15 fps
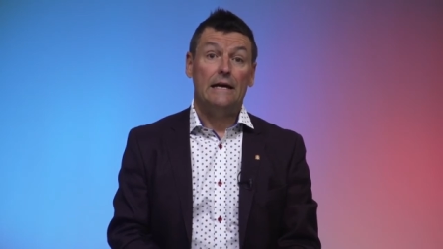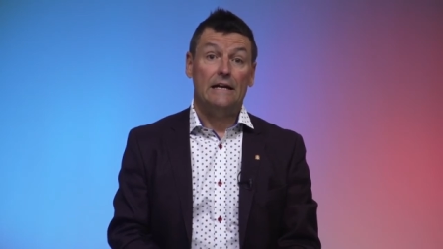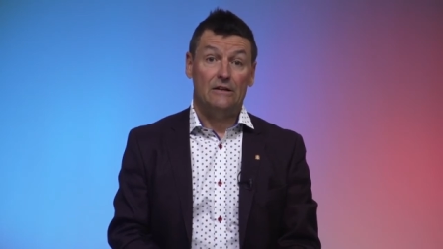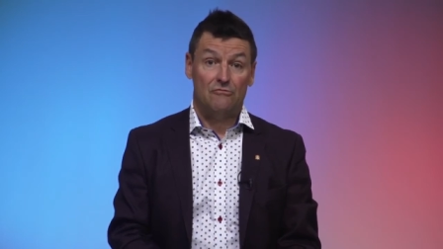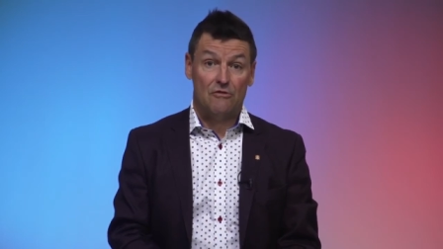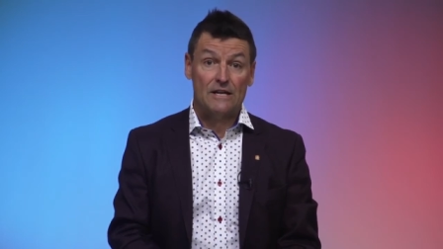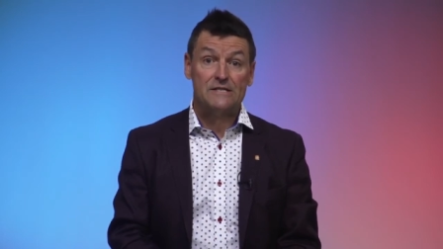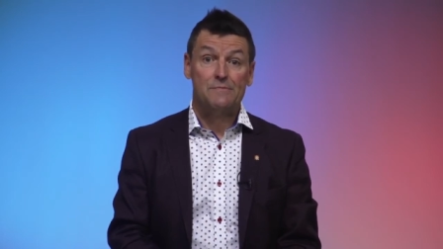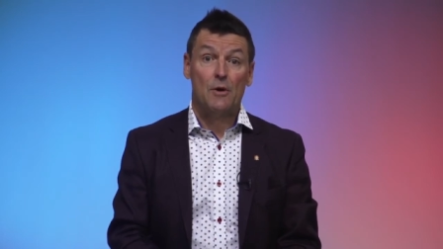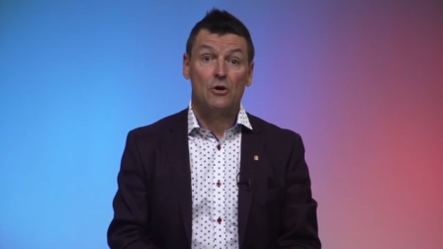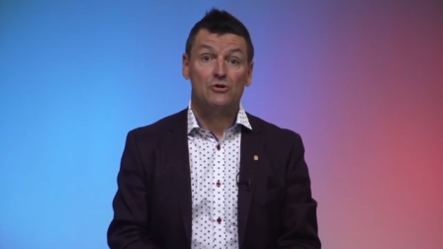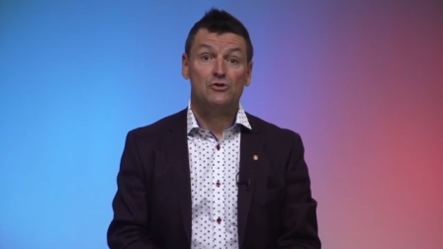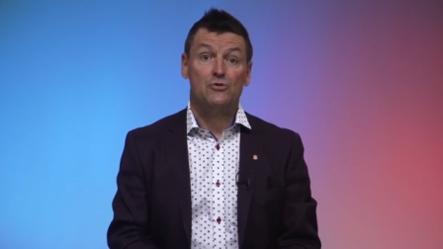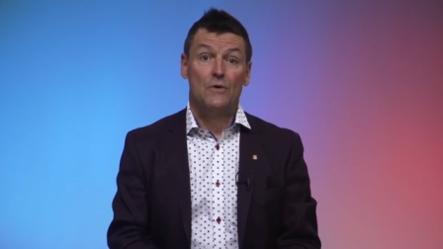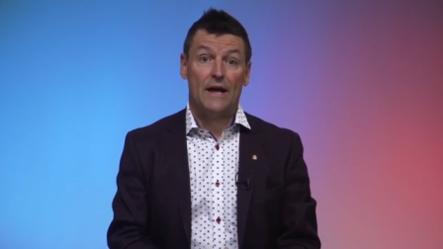in
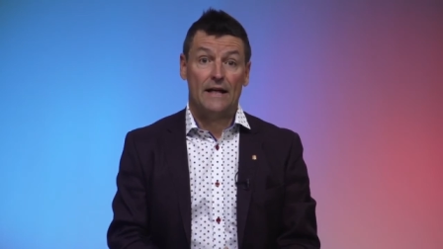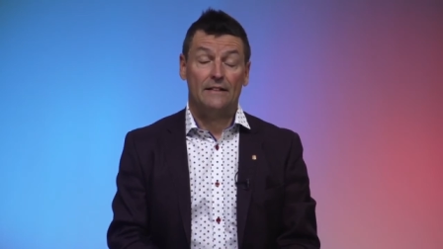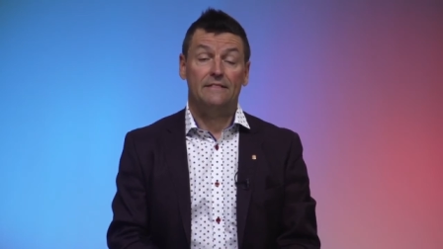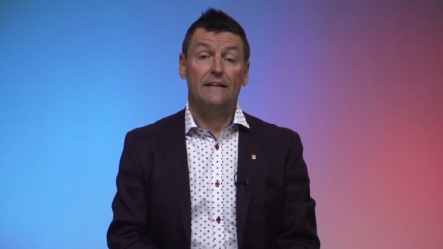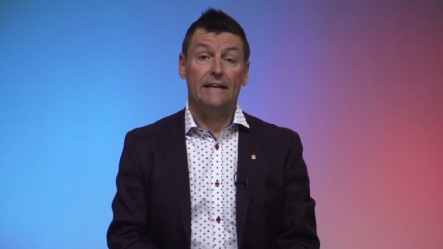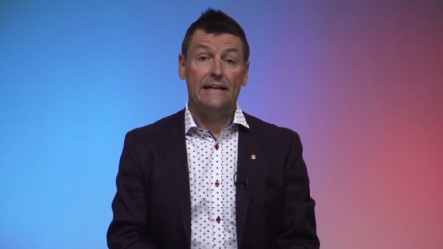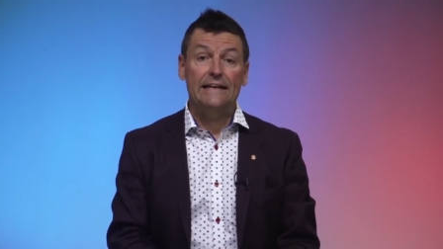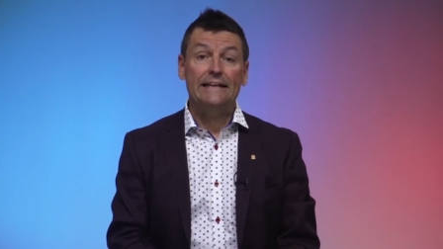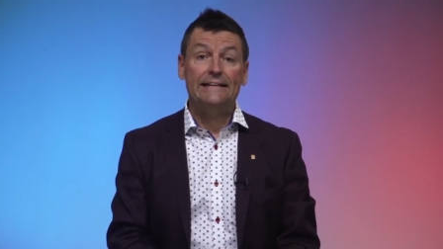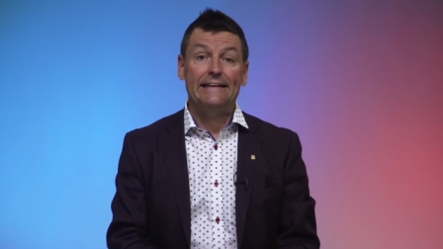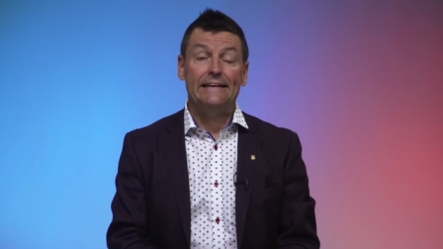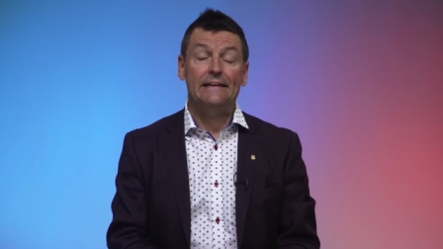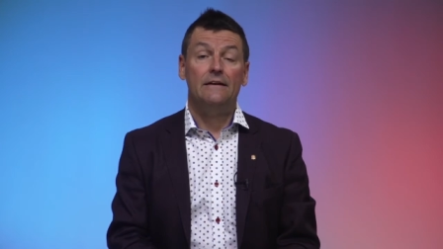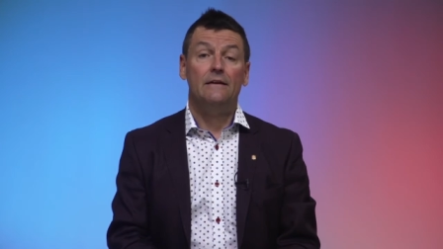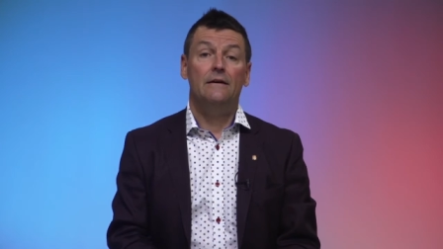response to healthy
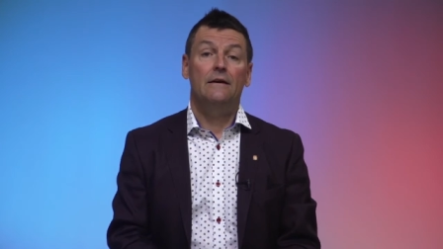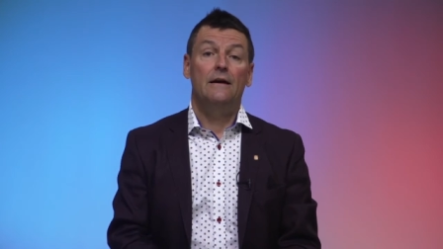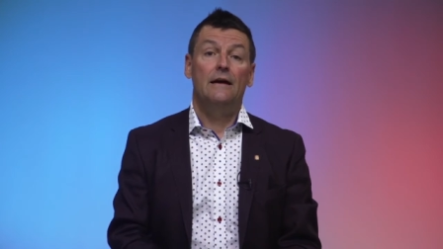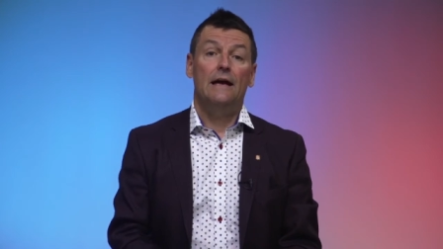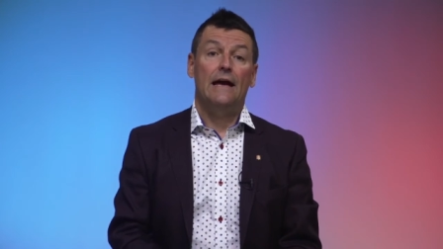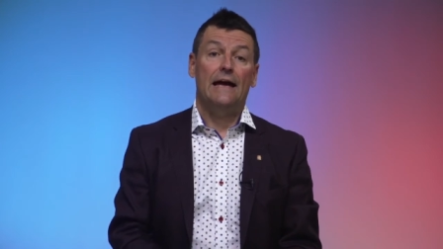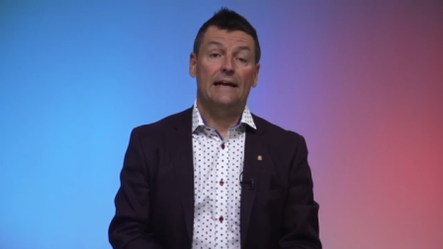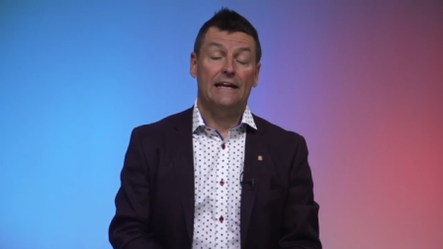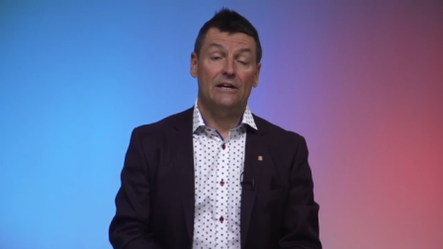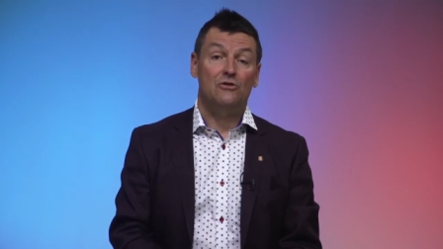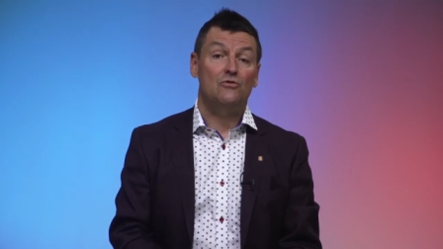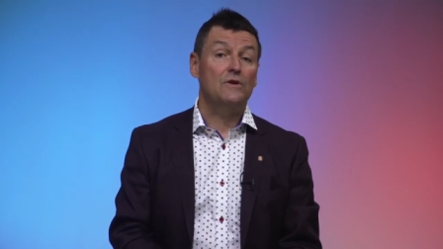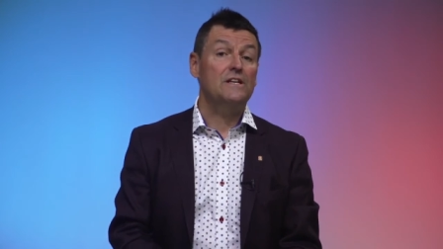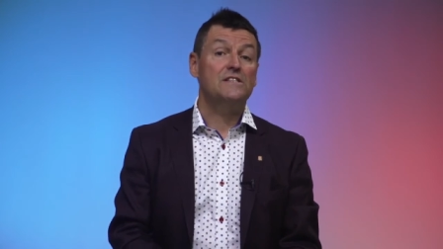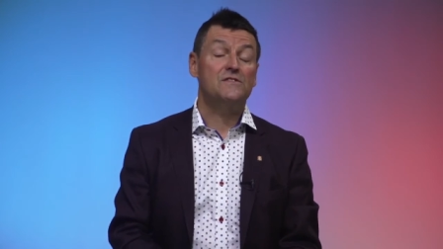eating and
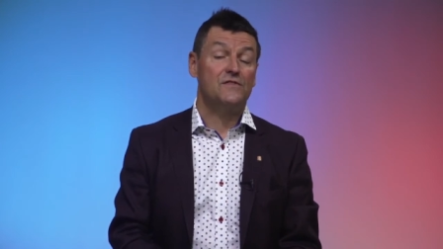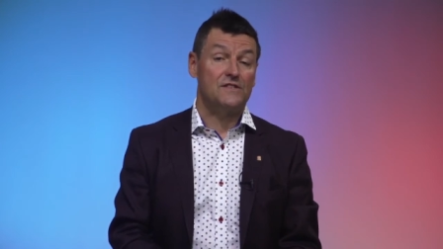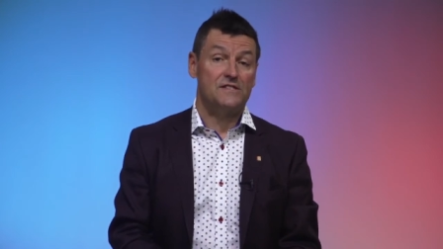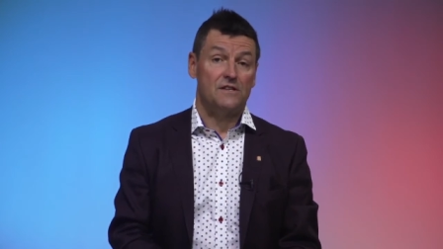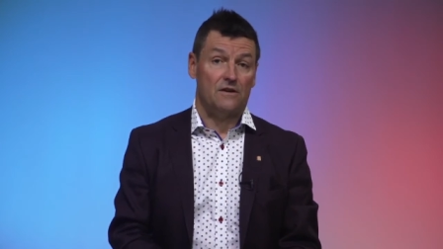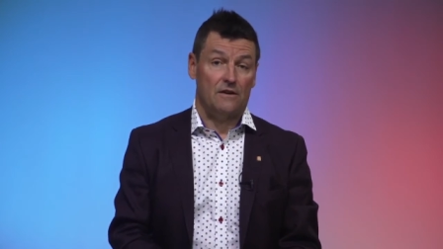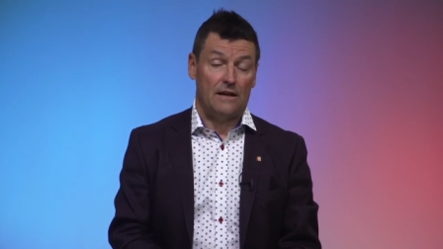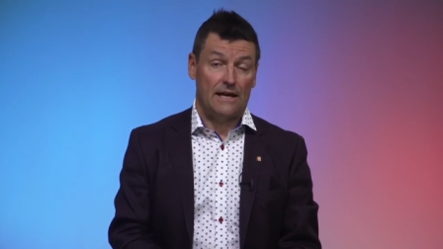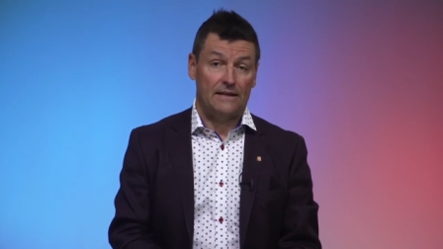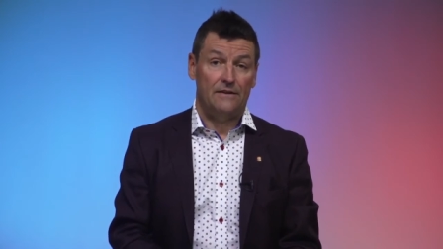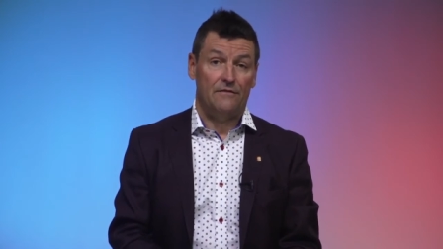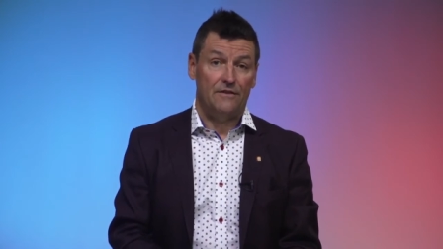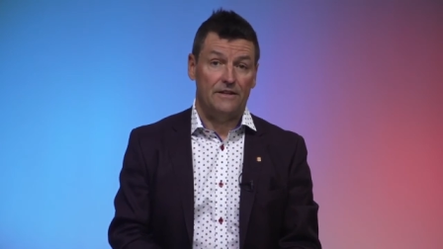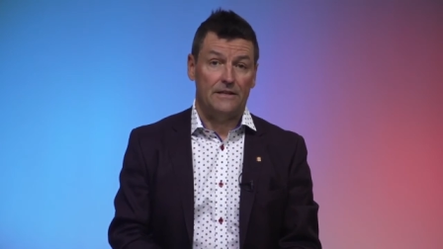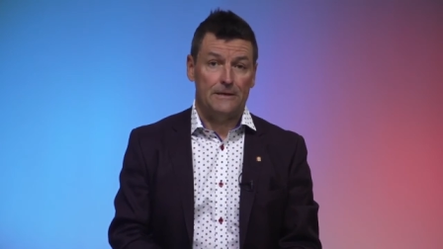increased physical
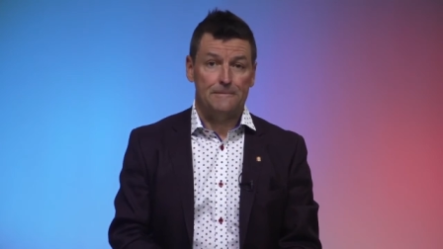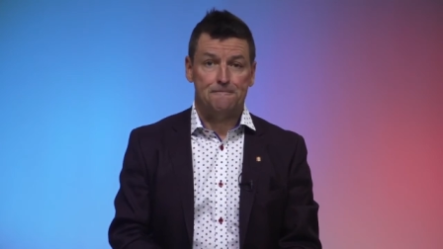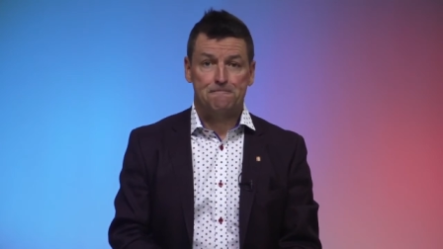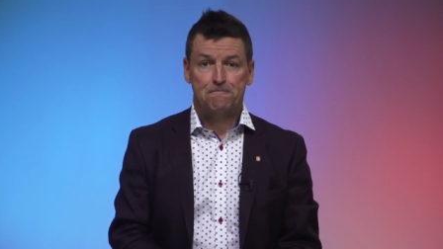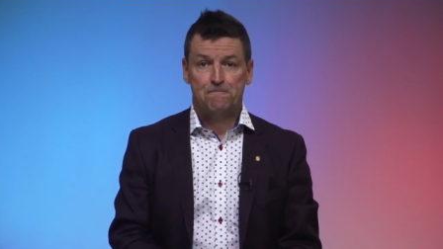activity.